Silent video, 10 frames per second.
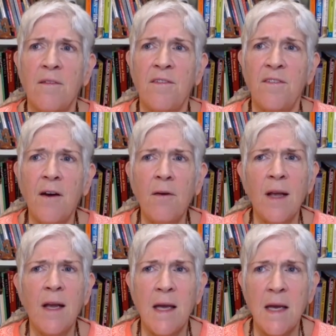
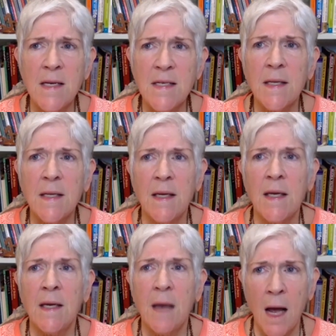fairly
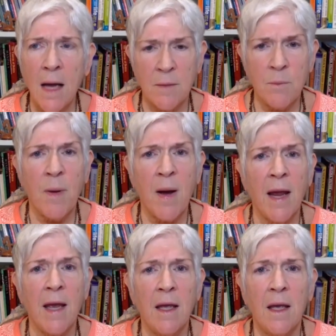easily gotten
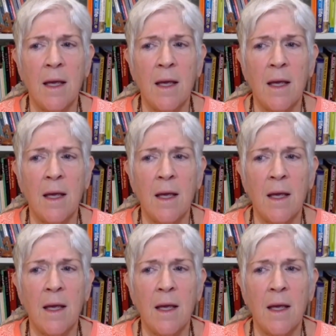by